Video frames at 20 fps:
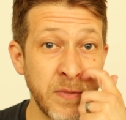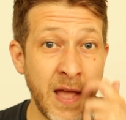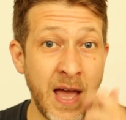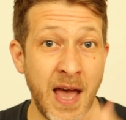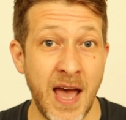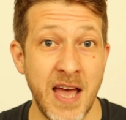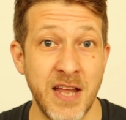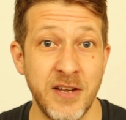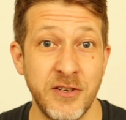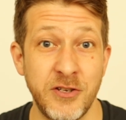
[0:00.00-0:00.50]

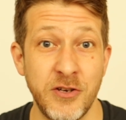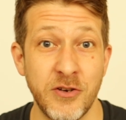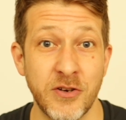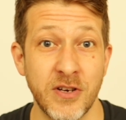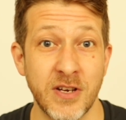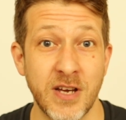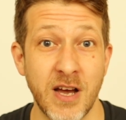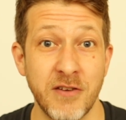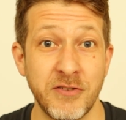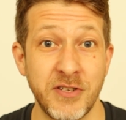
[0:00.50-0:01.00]
and you
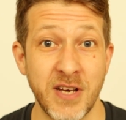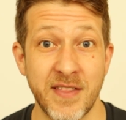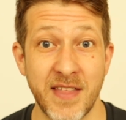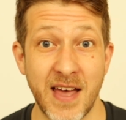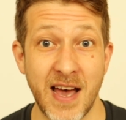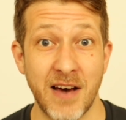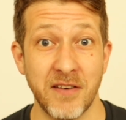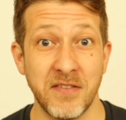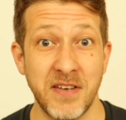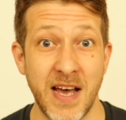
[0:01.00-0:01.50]
can go and check
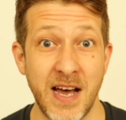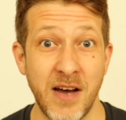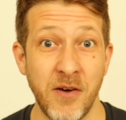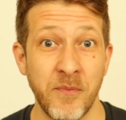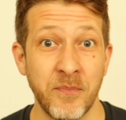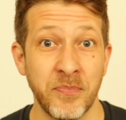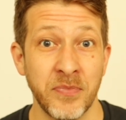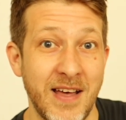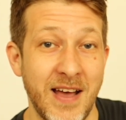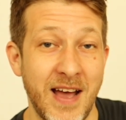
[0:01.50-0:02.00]
that out
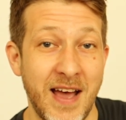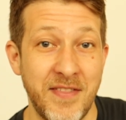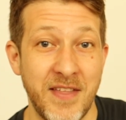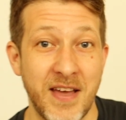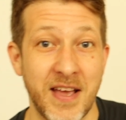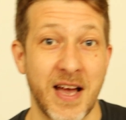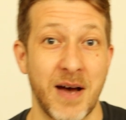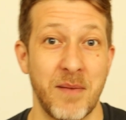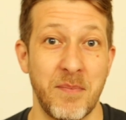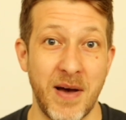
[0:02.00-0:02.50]
now and
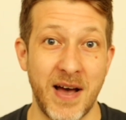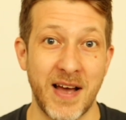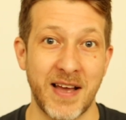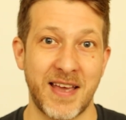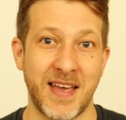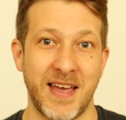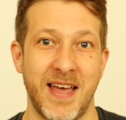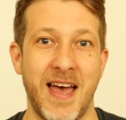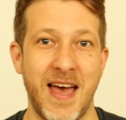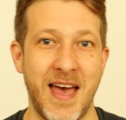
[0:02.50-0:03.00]
then come
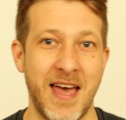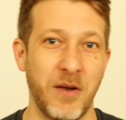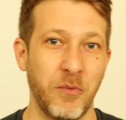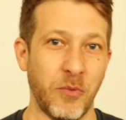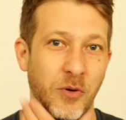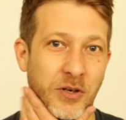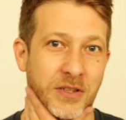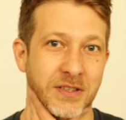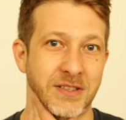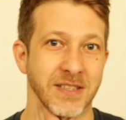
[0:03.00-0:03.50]
back and
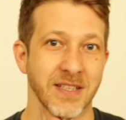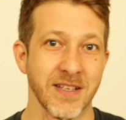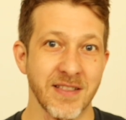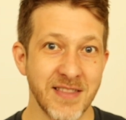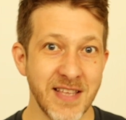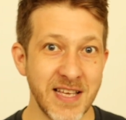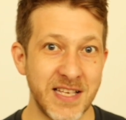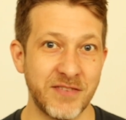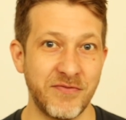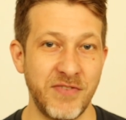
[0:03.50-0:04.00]
watch
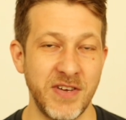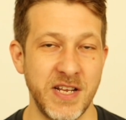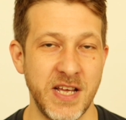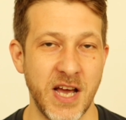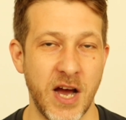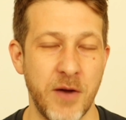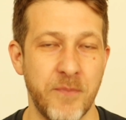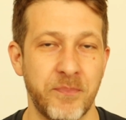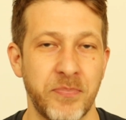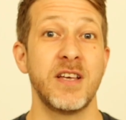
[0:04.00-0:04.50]
this
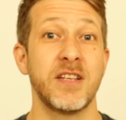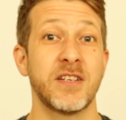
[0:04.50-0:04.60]
video,